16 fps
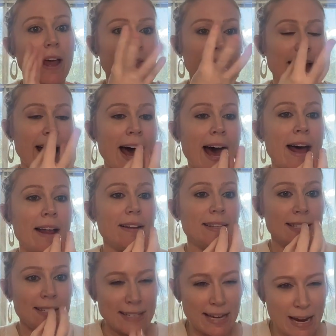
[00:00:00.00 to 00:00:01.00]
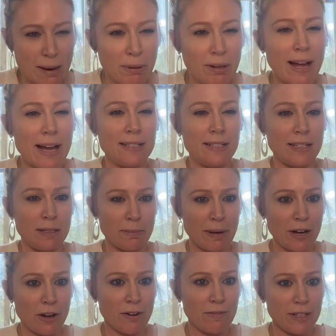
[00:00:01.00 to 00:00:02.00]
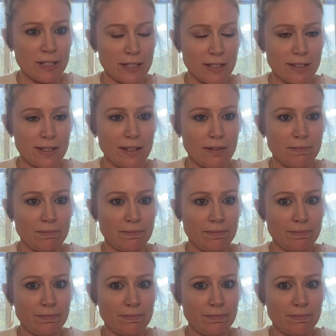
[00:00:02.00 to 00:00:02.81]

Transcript: And that stabilizes my nervous system